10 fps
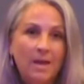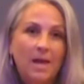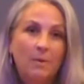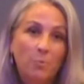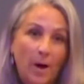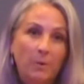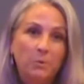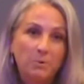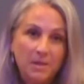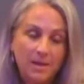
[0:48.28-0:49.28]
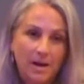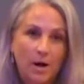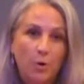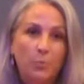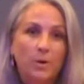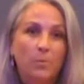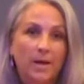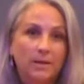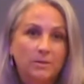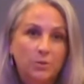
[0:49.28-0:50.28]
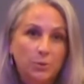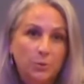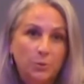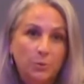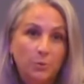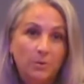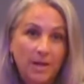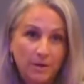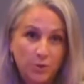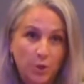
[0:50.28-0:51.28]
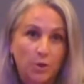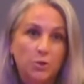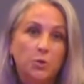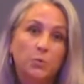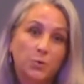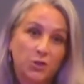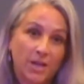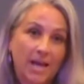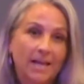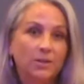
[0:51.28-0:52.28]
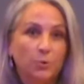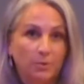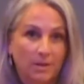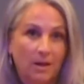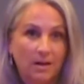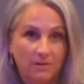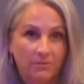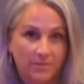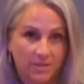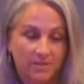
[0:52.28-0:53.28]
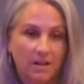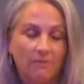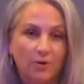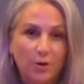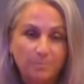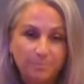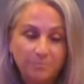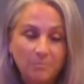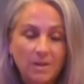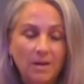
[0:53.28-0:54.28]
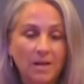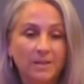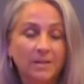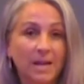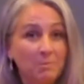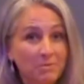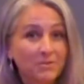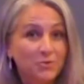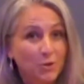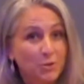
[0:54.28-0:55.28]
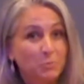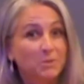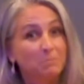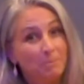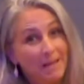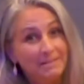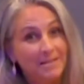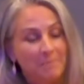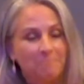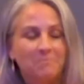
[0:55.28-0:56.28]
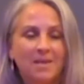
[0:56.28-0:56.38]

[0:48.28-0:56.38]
And while we were there, we went to their church, which they had newly kind of discovered. And the name of this church was Momentum.